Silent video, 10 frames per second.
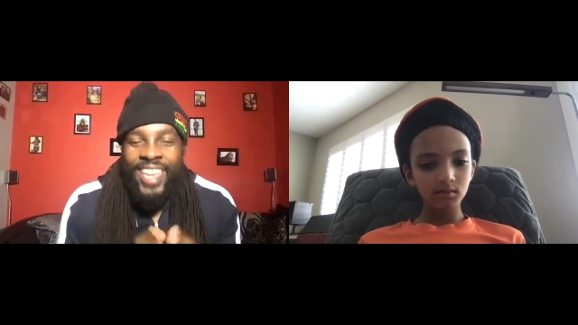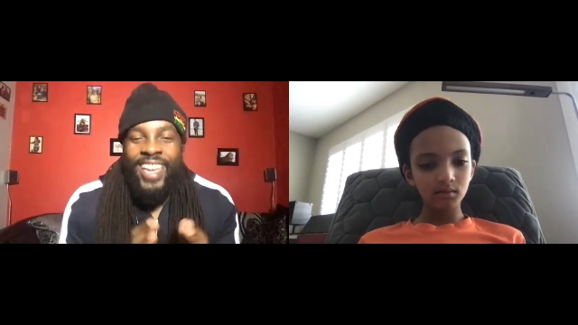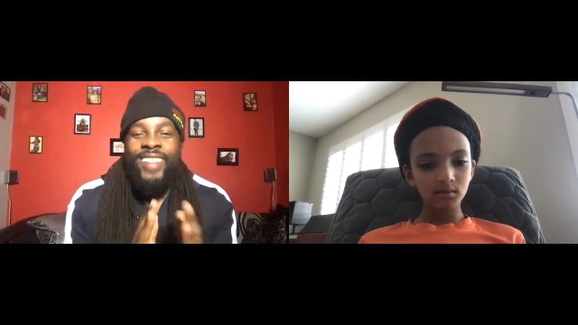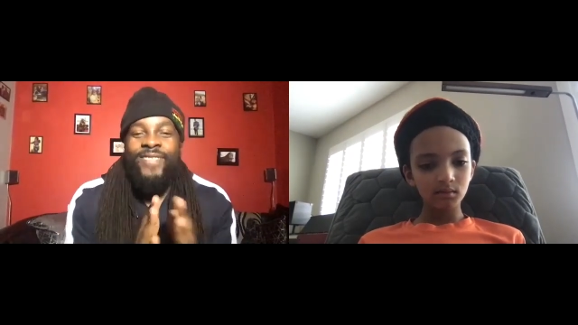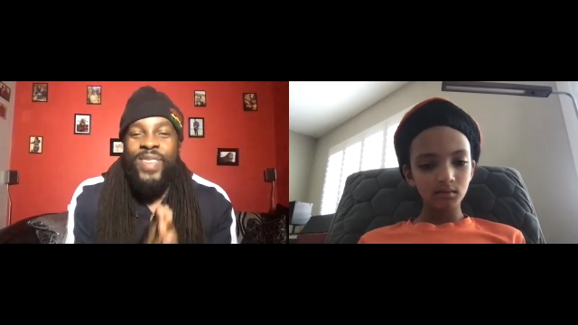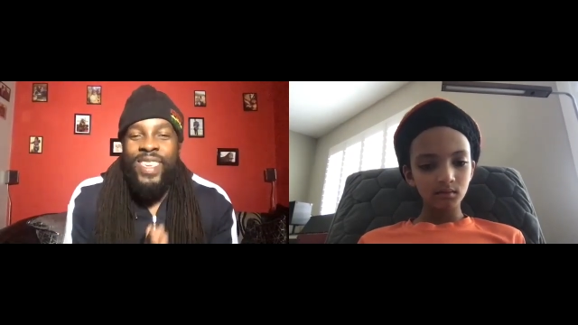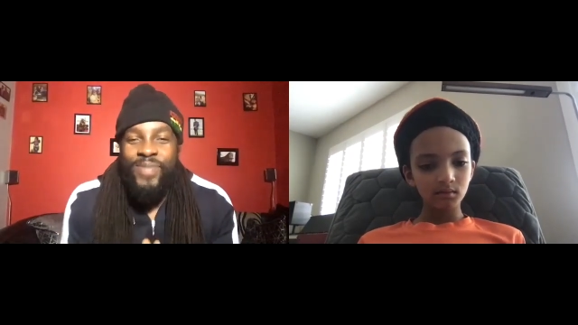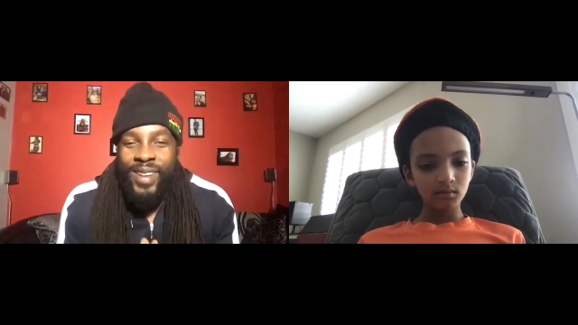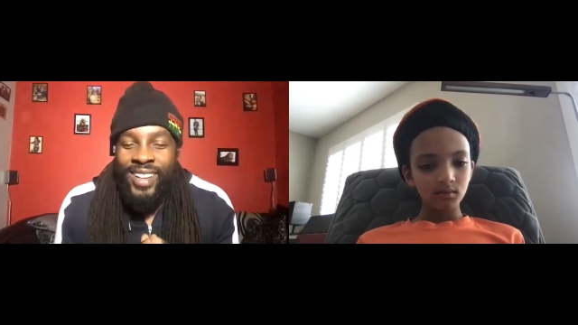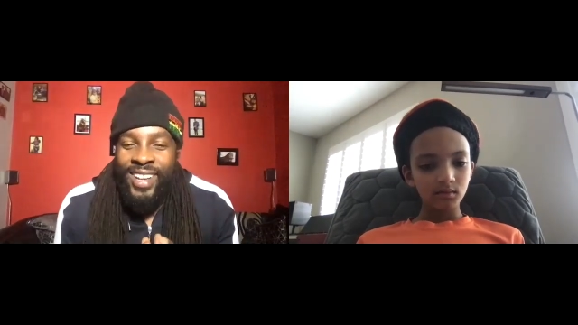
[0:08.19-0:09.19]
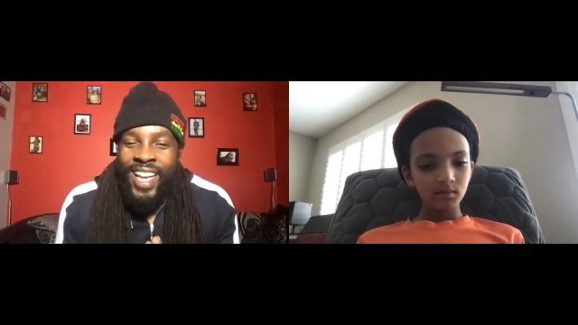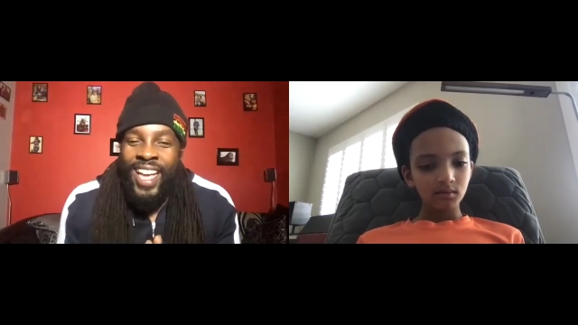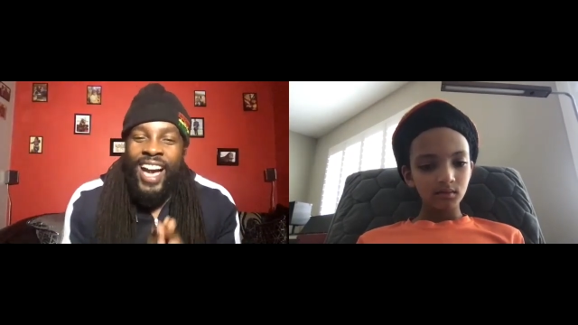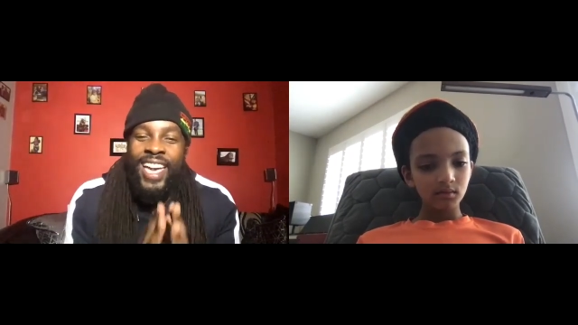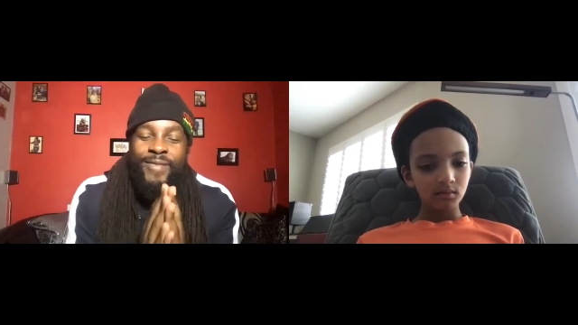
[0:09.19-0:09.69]
Speaker 1: And people,
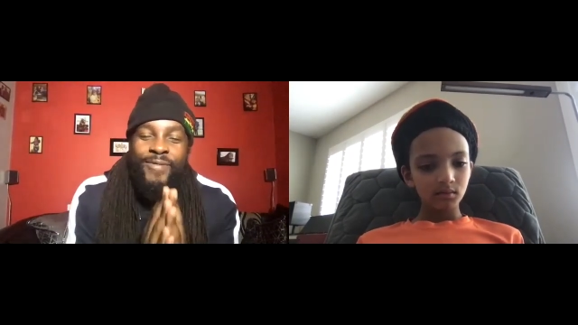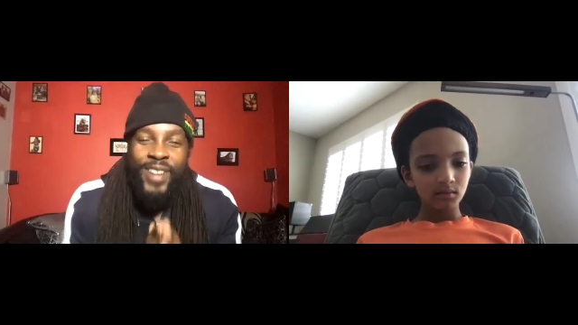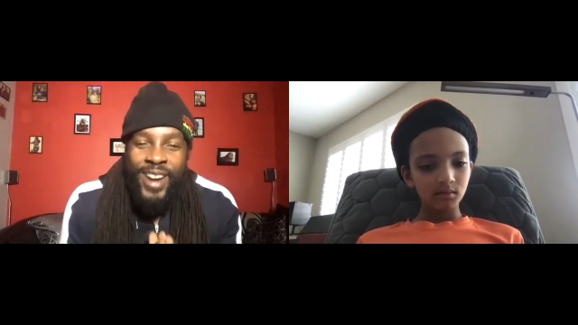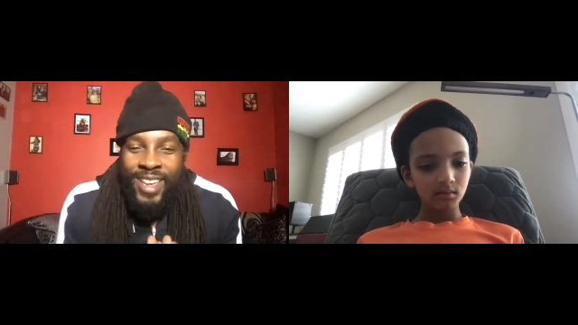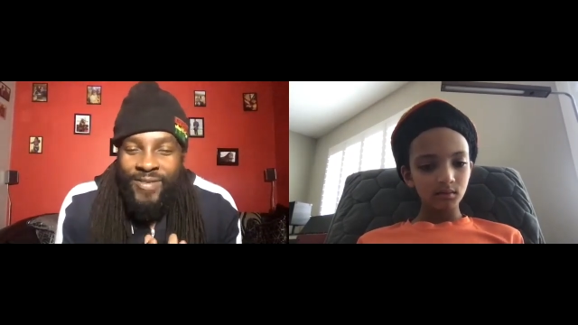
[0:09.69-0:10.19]
I am very,